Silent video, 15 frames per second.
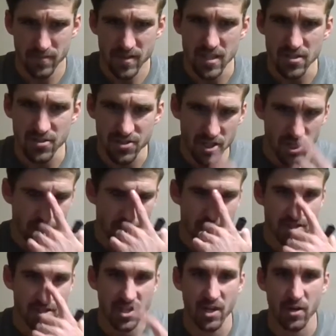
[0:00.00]
Syracuse
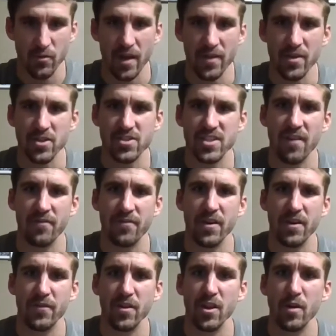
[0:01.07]
is going to run their stuff here
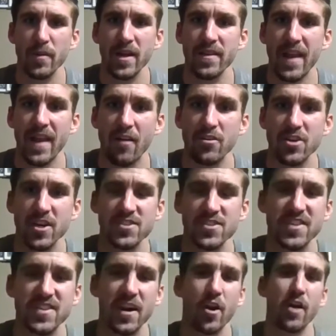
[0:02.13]
for a little bit. Now they're going to
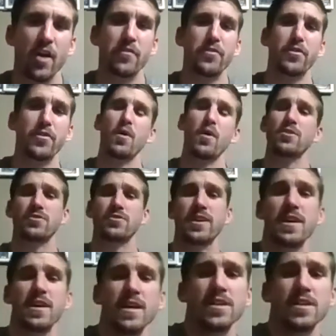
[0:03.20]
set an outer third ball screen.